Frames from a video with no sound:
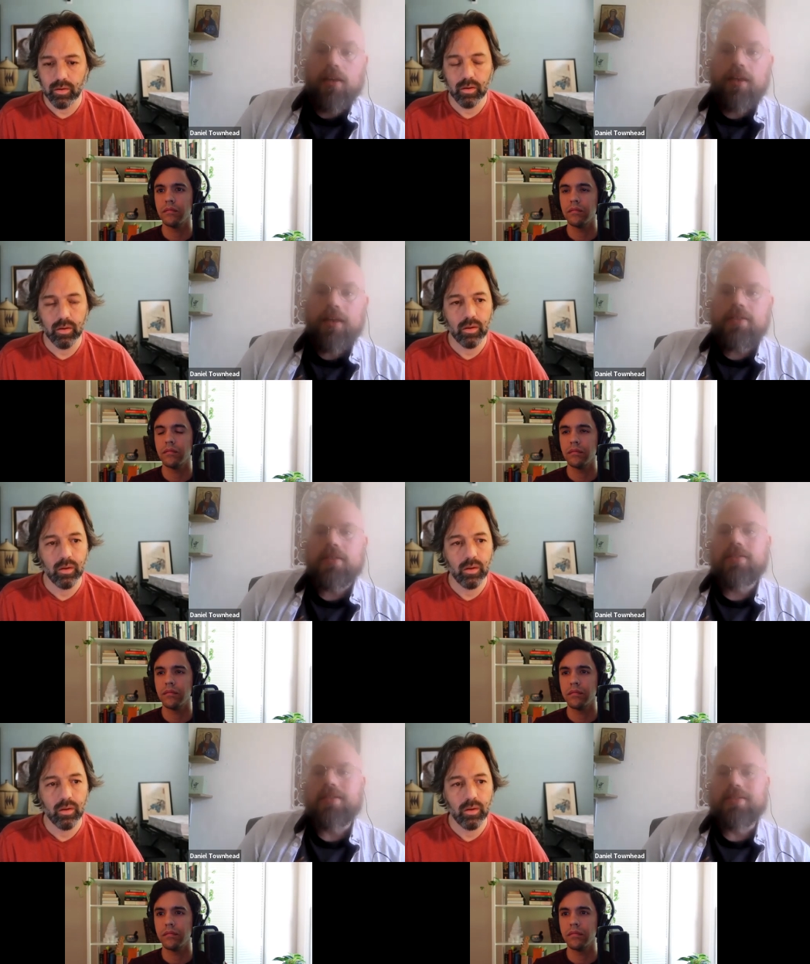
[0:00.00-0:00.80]

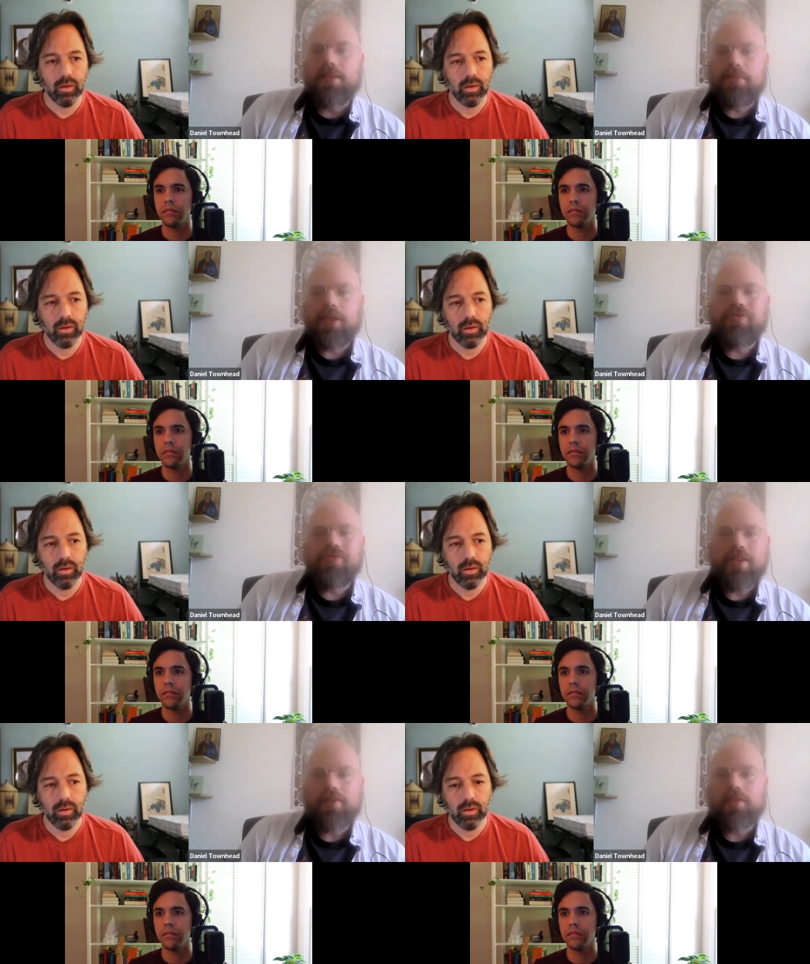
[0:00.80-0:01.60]
Speaker 1: leads us to simply
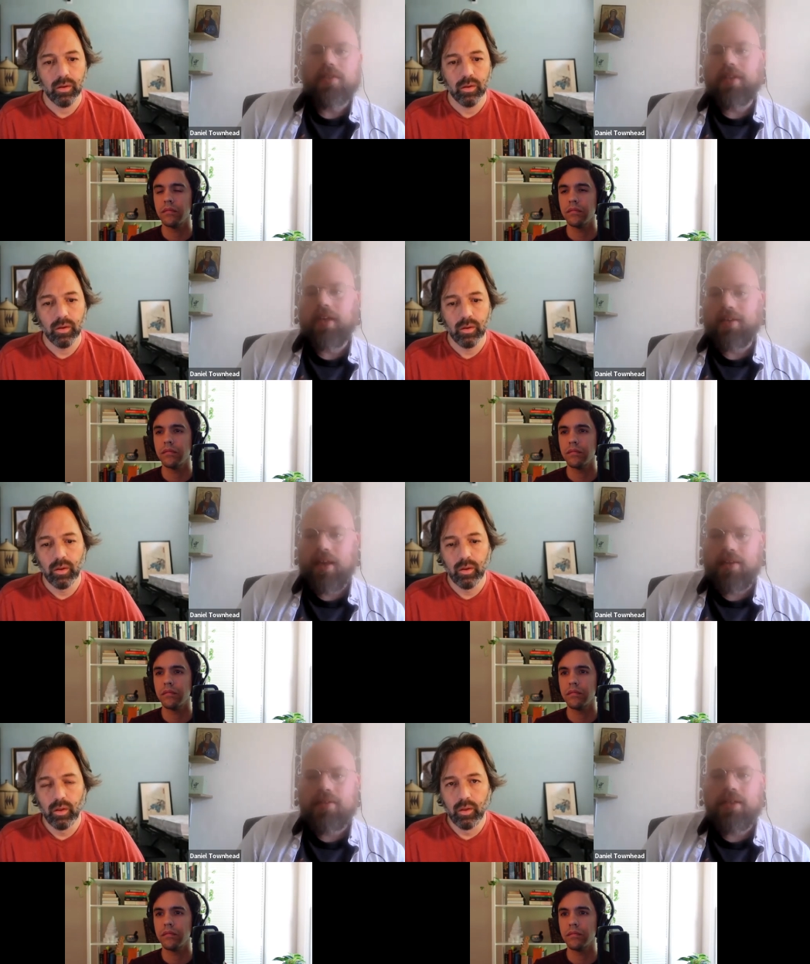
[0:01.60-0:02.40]
reassert the
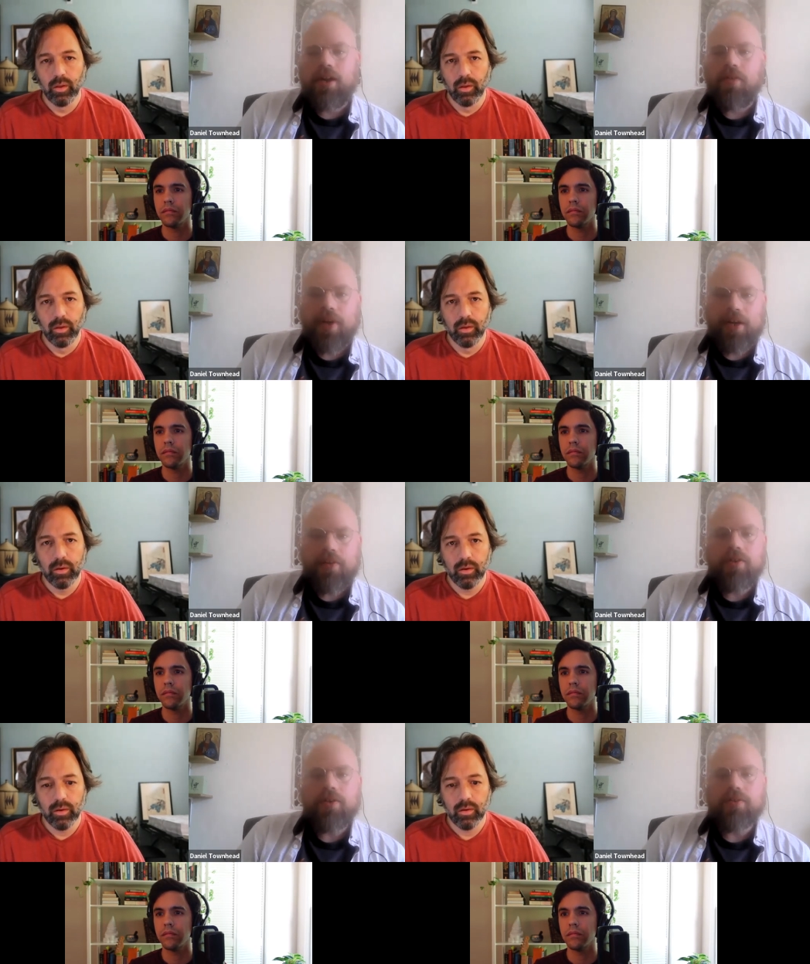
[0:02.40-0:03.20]
identity of
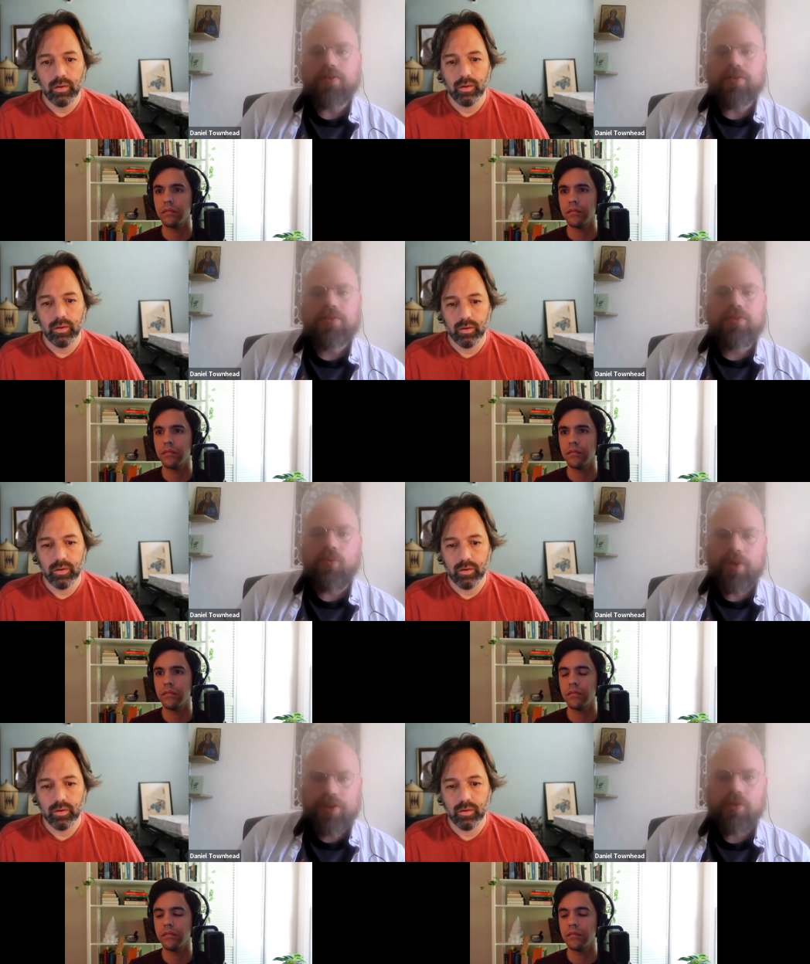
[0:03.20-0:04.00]
egregores
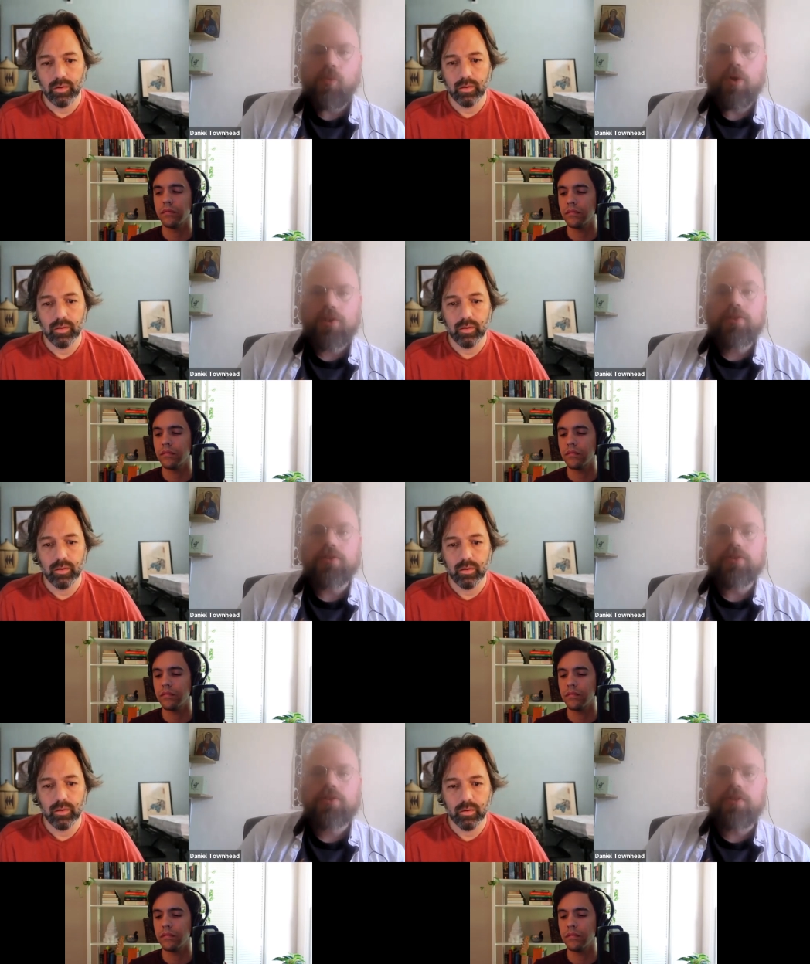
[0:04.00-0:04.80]
with the
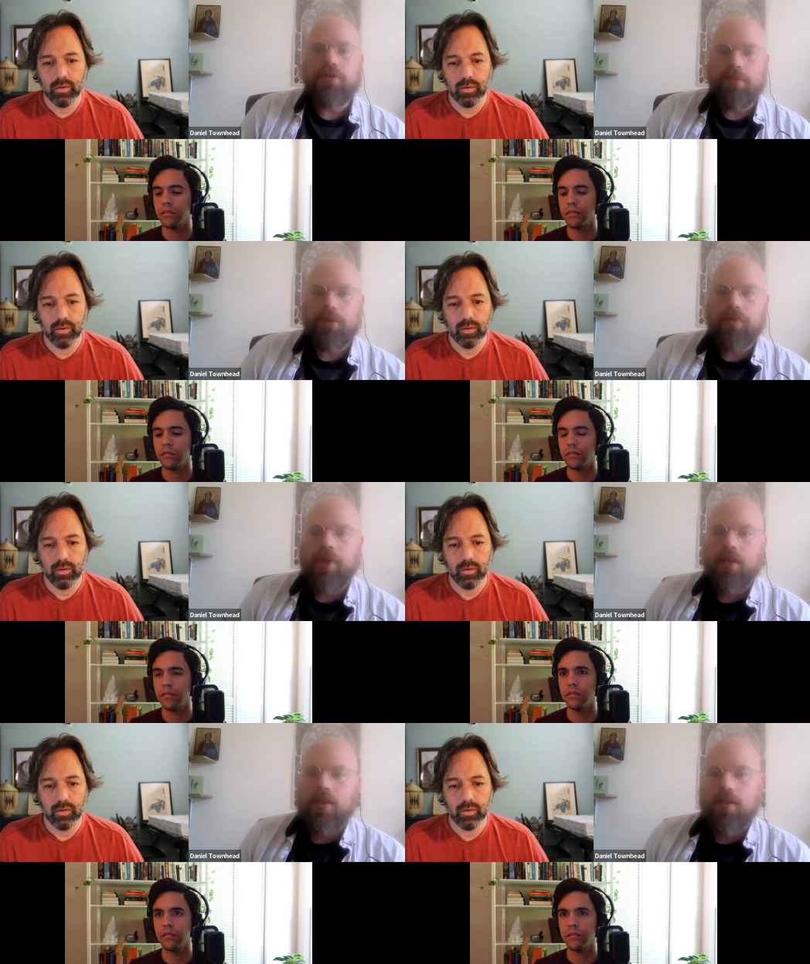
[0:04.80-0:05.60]
watchers of the Book
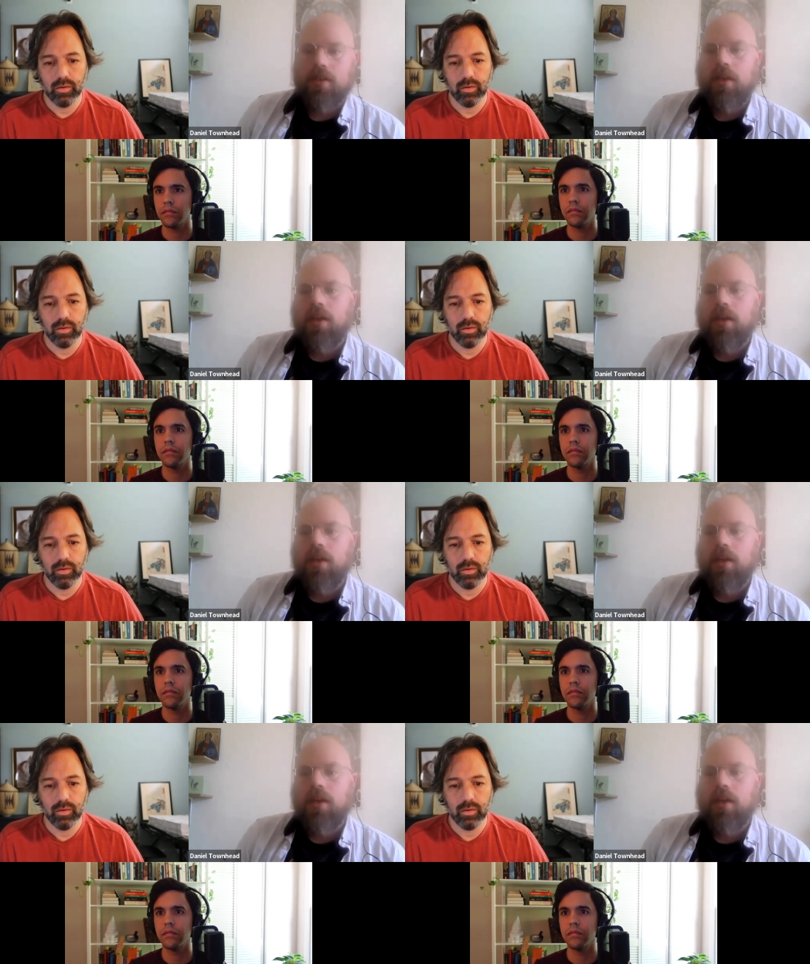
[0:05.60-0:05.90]
of Enoch,